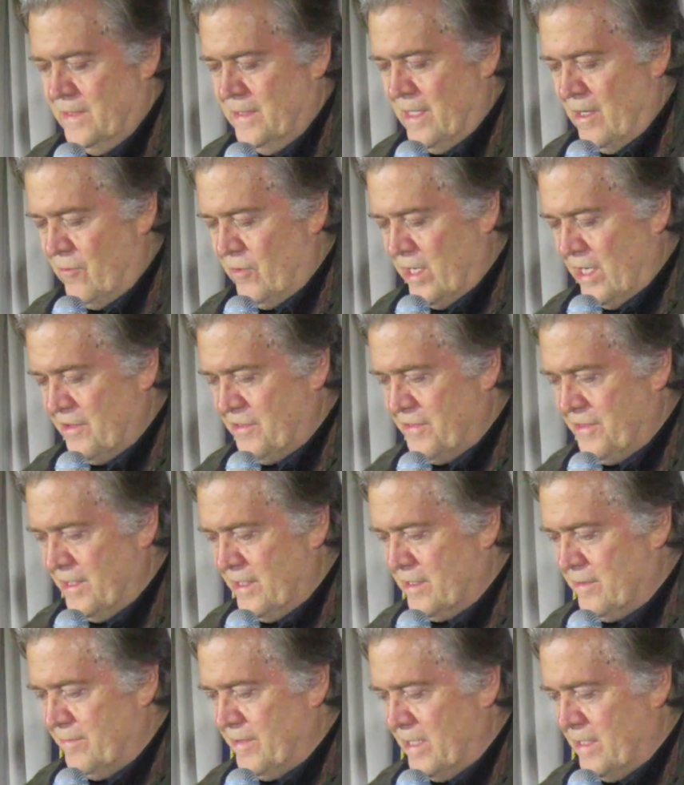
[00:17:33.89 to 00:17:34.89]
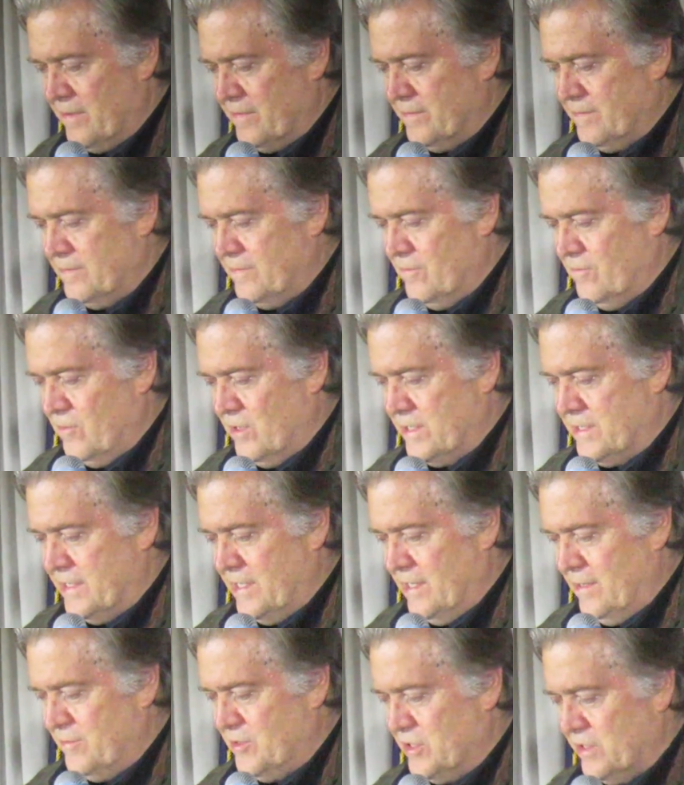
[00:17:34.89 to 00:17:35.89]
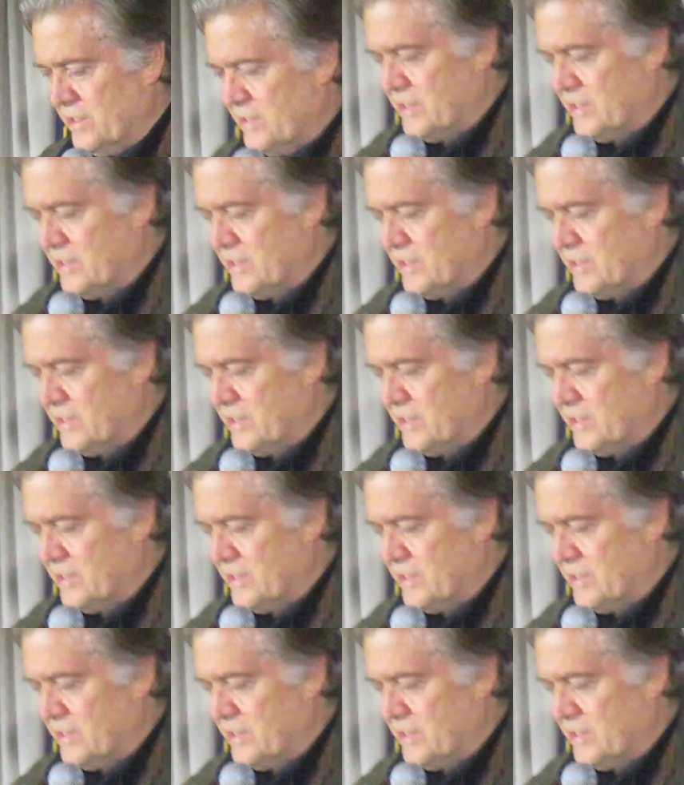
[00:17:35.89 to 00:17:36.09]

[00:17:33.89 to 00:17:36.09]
Now, when I think about what teams you